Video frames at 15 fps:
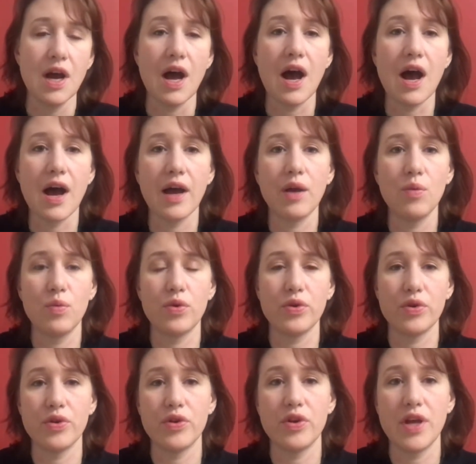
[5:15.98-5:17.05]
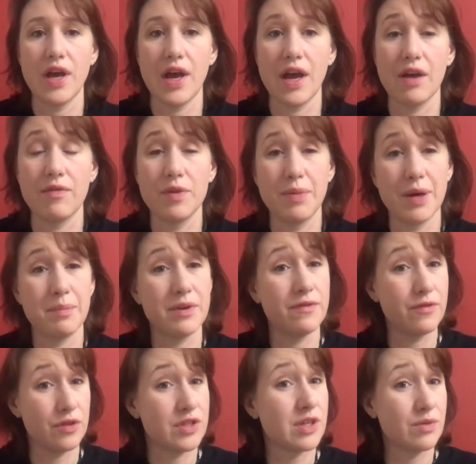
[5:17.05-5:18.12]
I would have the puppy
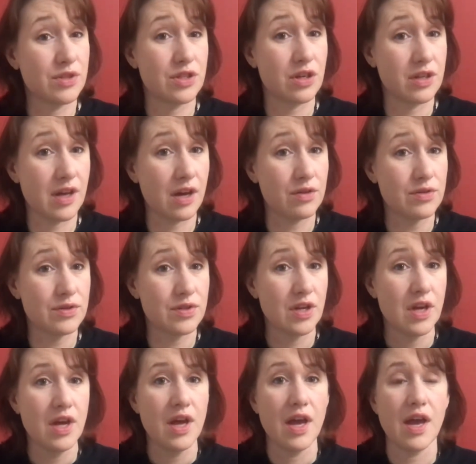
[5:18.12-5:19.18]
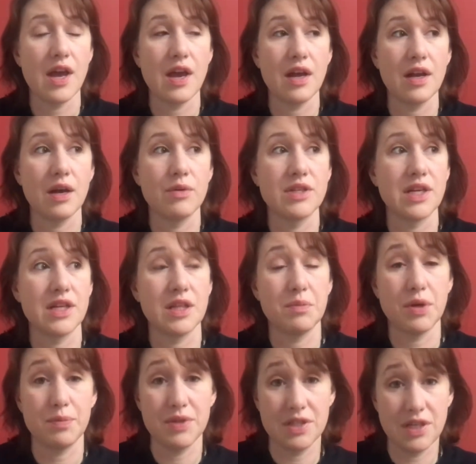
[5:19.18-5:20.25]
first, I would start in the house, and I would take the
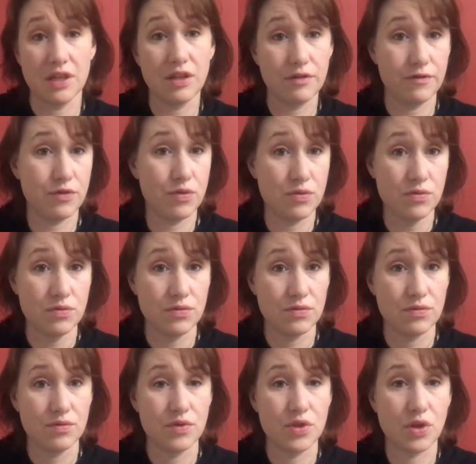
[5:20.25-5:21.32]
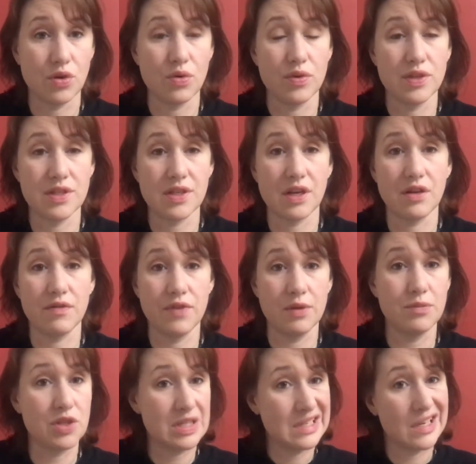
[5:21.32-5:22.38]
puppy's daily food. So instead of
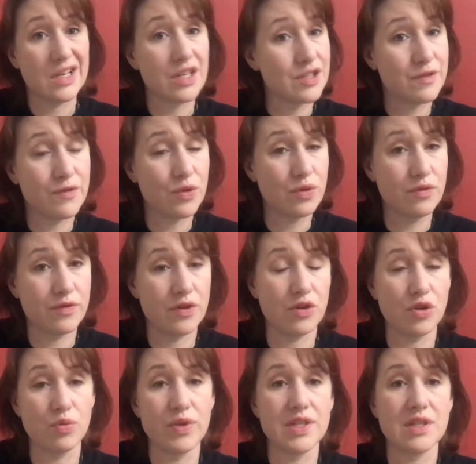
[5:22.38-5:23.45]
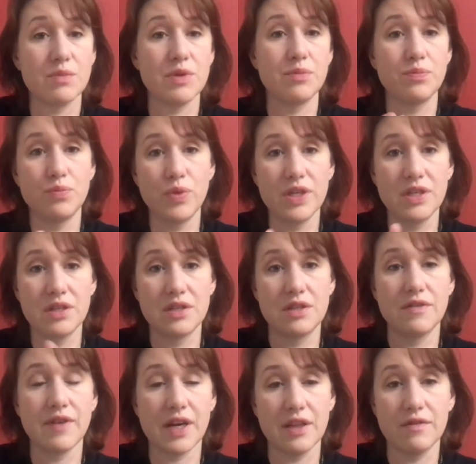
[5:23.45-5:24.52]
him just getting his food for no reason, we'd
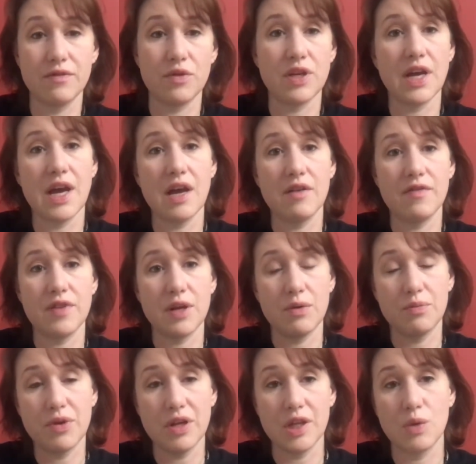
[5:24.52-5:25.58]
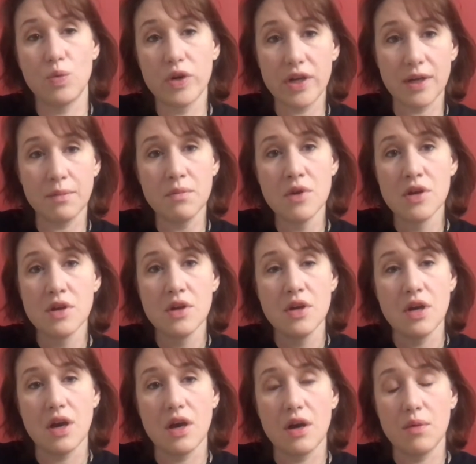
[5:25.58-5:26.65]
divide the food in half, and I would probably work him
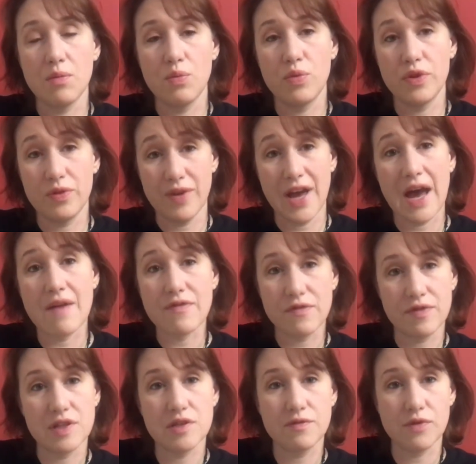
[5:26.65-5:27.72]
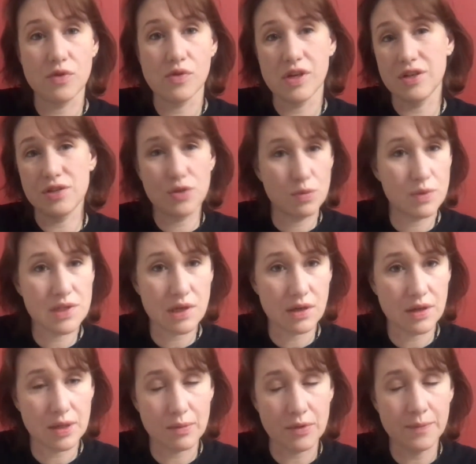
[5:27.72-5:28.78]
with half of his food. I assume he's on
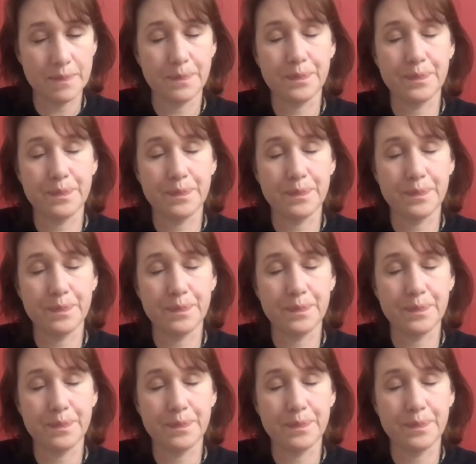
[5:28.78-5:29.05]
kibble.